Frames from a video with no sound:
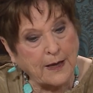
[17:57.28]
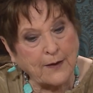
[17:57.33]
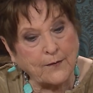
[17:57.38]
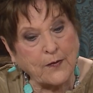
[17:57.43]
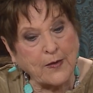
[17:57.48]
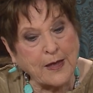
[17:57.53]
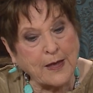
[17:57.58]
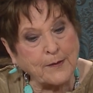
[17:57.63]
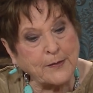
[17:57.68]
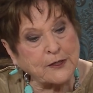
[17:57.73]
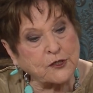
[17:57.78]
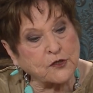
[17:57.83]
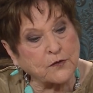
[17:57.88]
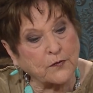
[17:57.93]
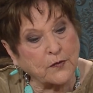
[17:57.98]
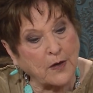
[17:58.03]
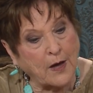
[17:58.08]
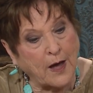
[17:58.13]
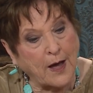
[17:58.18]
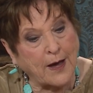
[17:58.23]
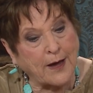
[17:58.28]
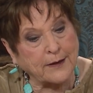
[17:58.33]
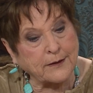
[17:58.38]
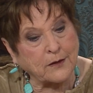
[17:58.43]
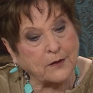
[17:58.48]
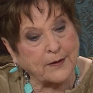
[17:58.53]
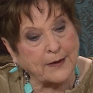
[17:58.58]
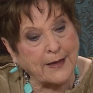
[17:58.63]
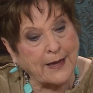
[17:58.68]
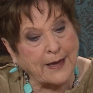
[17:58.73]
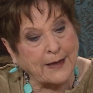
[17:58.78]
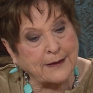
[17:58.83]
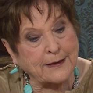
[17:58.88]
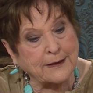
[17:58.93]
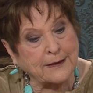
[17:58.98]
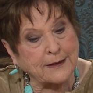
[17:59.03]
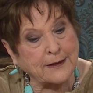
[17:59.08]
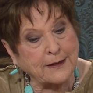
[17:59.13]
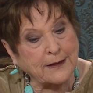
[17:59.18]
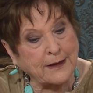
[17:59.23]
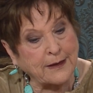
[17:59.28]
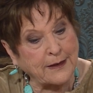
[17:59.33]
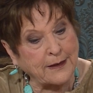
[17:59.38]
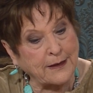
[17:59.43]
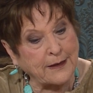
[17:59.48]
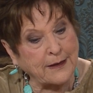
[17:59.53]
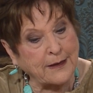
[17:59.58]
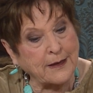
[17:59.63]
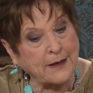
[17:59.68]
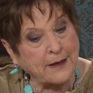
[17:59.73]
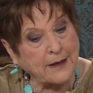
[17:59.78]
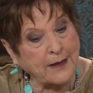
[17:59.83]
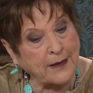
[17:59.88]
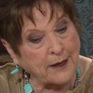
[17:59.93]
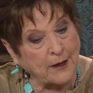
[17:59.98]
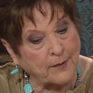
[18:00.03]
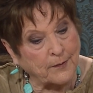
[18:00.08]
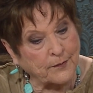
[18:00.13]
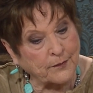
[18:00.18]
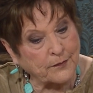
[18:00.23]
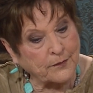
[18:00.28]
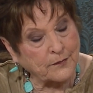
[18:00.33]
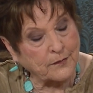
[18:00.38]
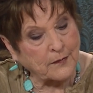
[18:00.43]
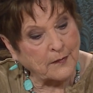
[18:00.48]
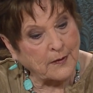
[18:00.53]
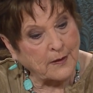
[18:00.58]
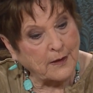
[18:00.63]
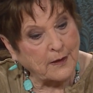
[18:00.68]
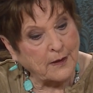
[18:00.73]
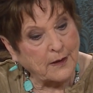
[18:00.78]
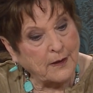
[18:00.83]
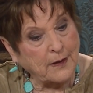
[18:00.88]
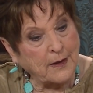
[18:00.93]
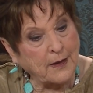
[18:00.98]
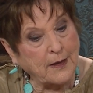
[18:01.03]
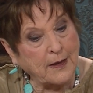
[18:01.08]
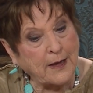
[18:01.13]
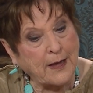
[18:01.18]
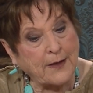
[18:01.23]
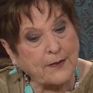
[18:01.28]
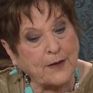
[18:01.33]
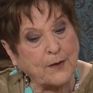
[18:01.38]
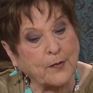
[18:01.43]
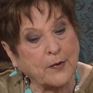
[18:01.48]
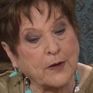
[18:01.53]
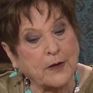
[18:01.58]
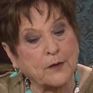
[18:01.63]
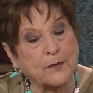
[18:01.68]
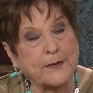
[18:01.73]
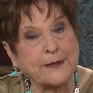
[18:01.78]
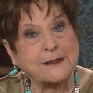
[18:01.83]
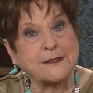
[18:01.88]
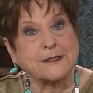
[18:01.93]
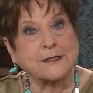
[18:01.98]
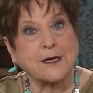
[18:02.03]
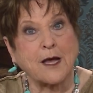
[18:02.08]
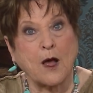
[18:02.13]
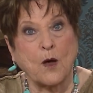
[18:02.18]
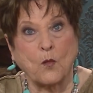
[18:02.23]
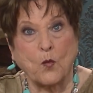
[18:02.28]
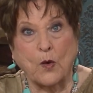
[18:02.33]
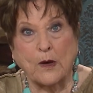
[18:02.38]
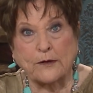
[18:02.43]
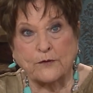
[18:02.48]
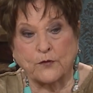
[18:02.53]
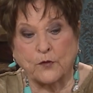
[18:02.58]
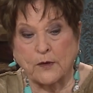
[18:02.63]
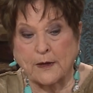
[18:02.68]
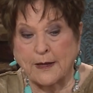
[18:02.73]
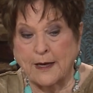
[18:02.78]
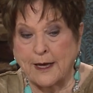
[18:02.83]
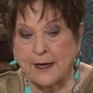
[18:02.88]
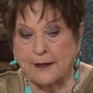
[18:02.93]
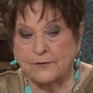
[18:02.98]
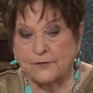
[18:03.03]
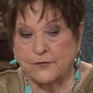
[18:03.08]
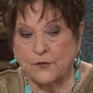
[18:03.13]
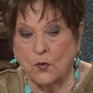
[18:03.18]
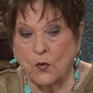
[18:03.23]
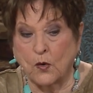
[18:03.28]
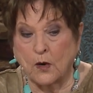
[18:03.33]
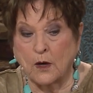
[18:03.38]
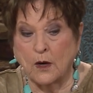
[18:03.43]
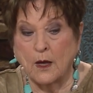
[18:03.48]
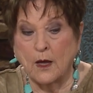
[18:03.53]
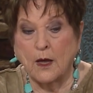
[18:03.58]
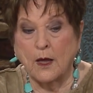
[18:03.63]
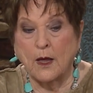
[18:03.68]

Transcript: God. In the image of God createth He him. And then we're going to read Psalm one forty-nine, four.